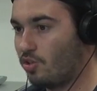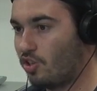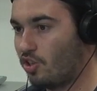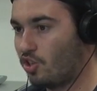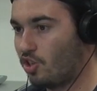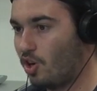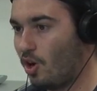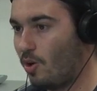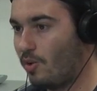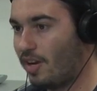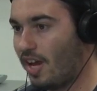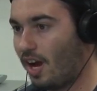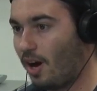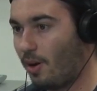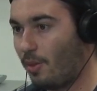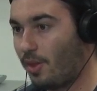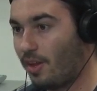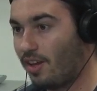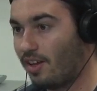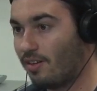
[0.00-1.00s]
to show
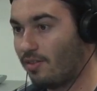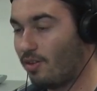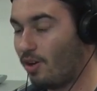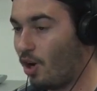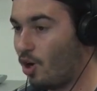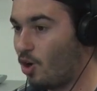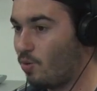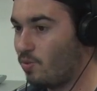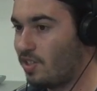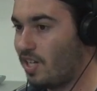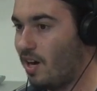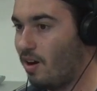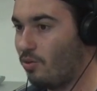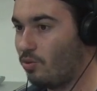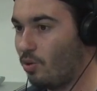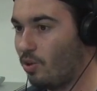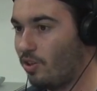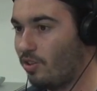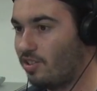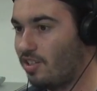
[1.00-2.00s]
now that
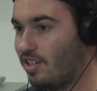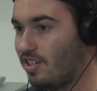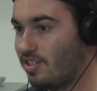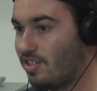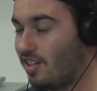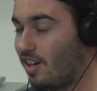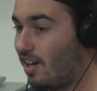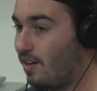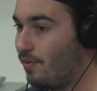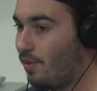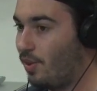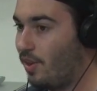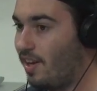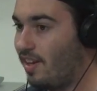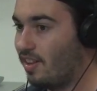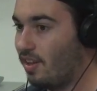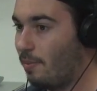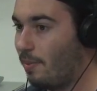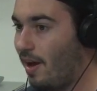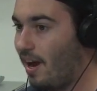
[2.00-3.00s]
hometown loyalty is kind of a thing
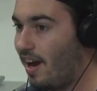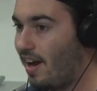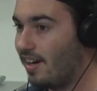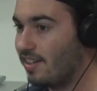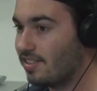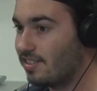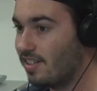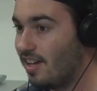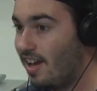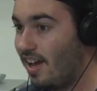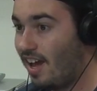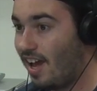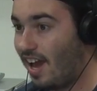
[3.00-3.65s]
in the past,